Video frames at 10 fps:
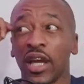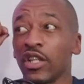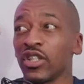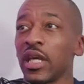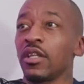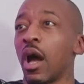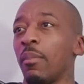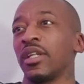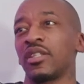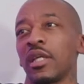your head you're saying
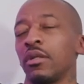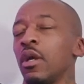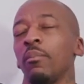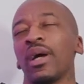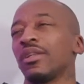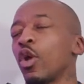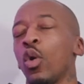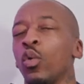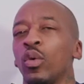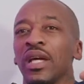
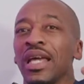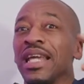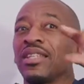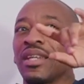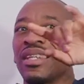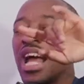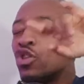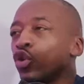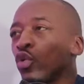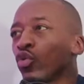no, he's a
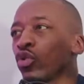national